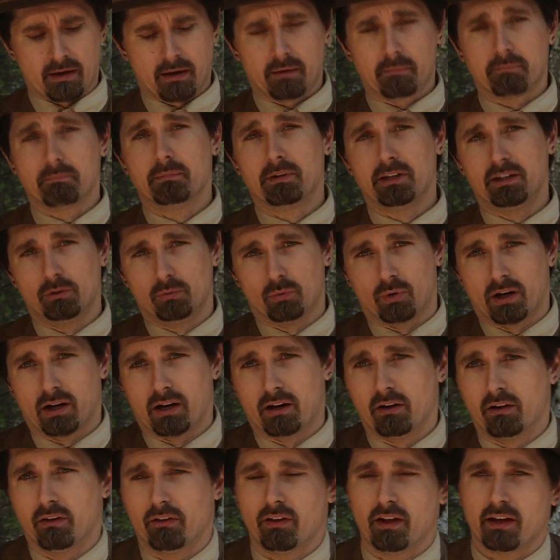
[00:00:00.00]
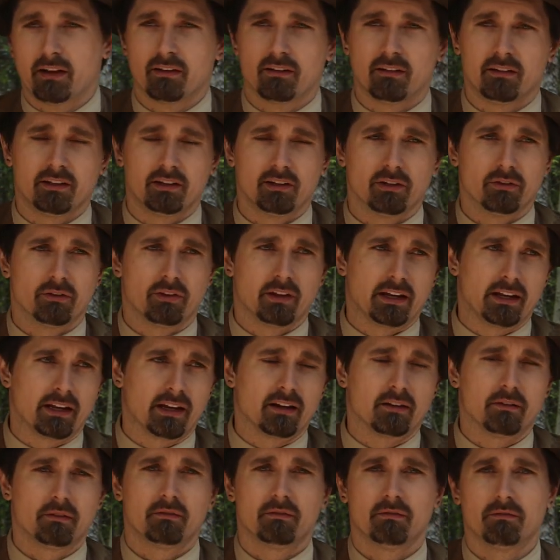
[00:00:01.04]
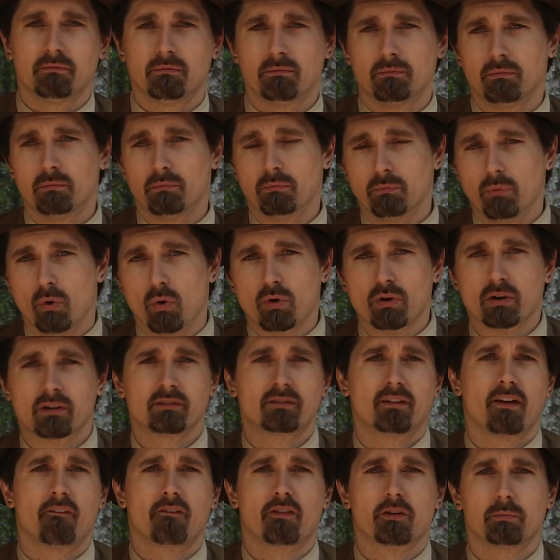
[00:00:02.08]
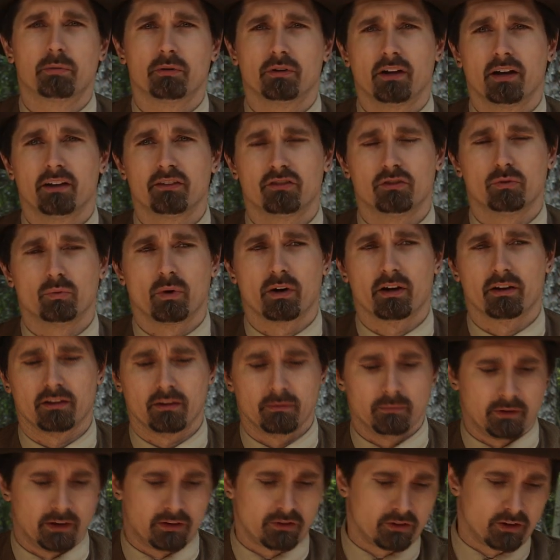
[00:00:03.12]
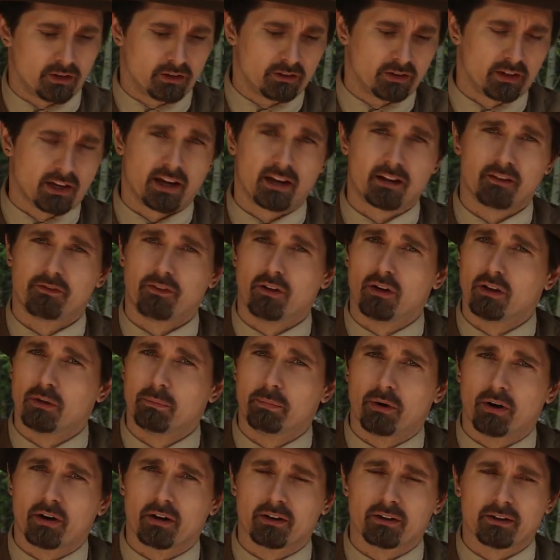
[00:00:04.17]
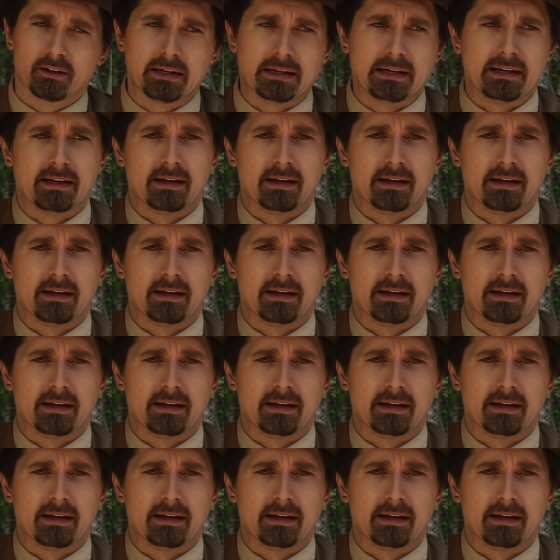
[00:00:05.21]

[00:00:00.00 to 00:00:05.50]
Meanwhile, they get more uncomfortable as you wear them. They start to kind of fall apart,